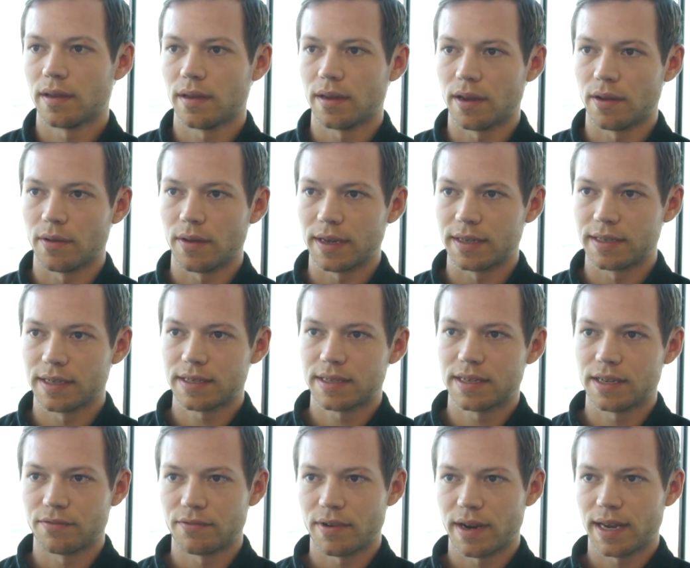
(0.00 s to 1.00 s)
you know
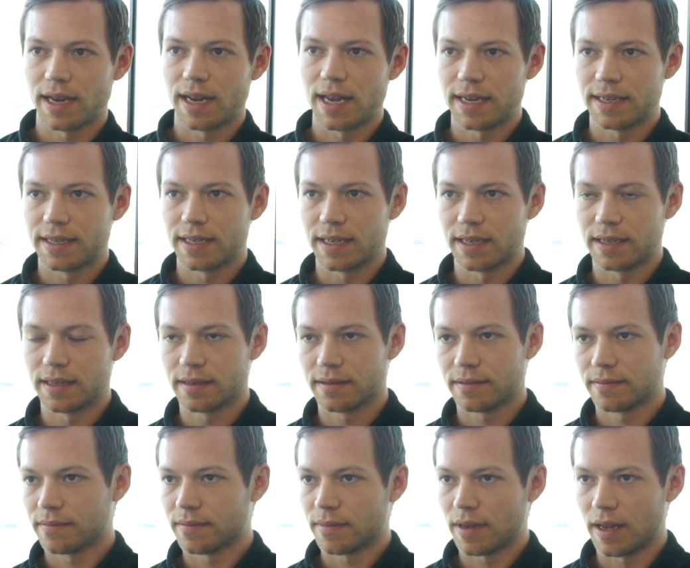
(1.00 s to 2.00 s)
existing regulated
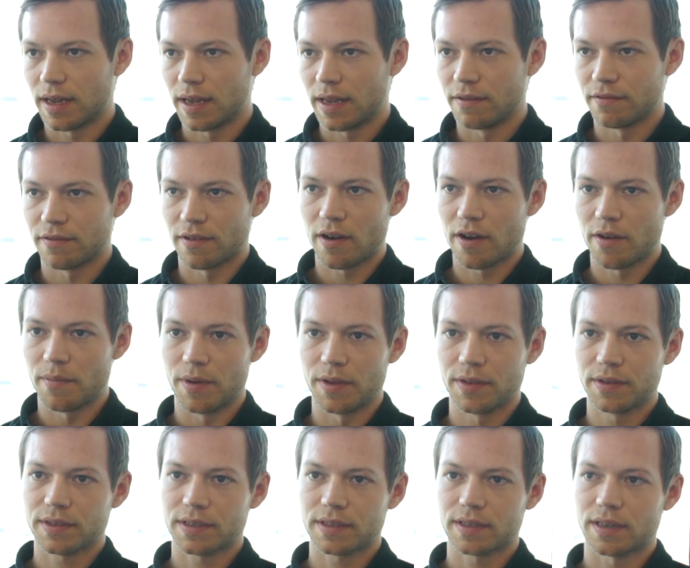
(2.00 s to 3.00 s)
uh,
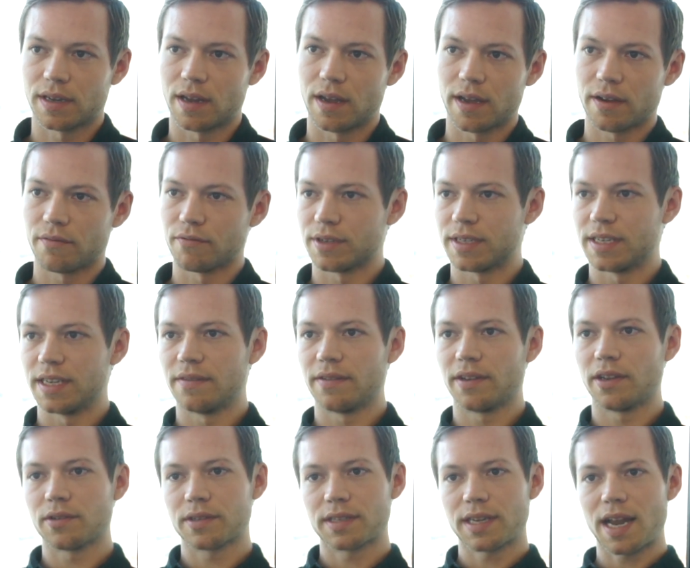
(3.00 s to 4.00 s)
environments, like
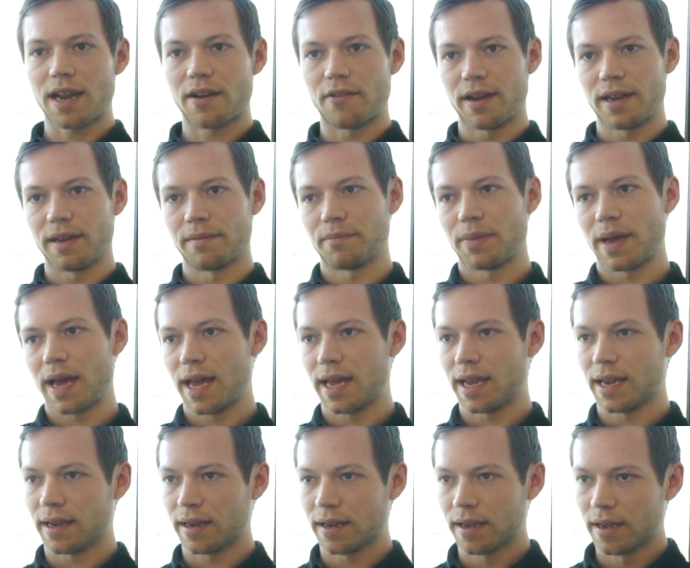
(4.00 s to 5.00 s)
receiving your salary and
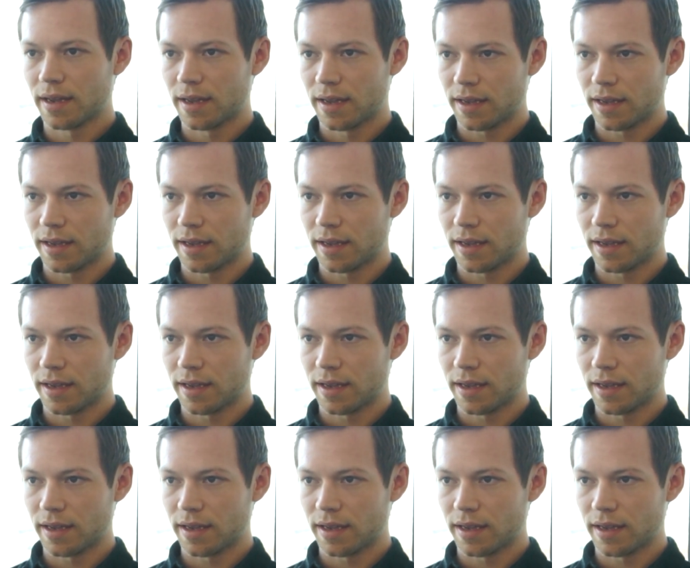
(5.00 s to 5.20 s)
paying